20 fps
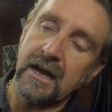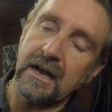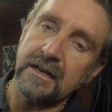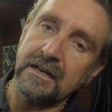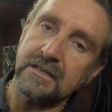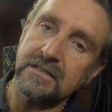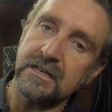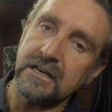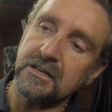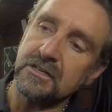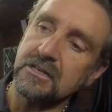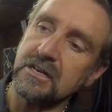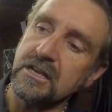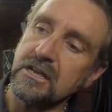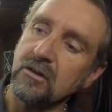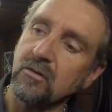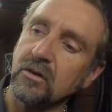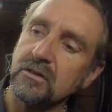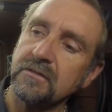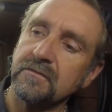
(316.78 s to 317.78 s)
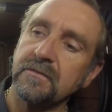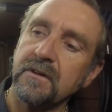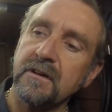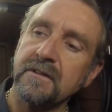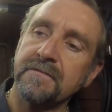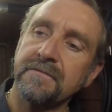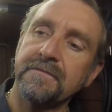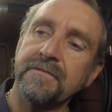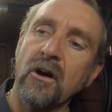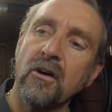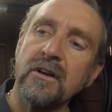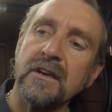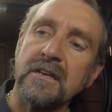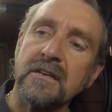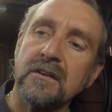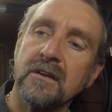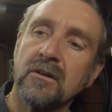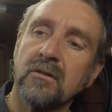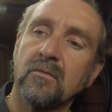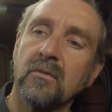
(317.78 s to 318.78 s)
and it's actually quite a very
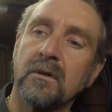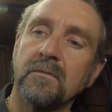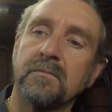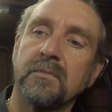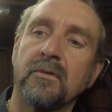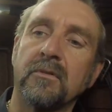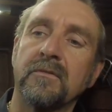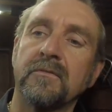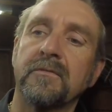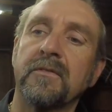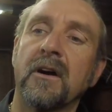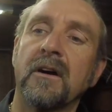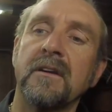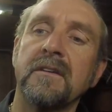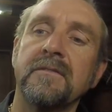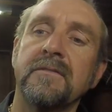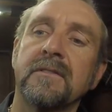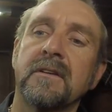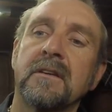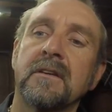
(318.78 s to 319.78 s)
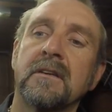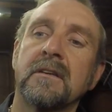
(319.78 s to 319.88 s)
fine 1.5.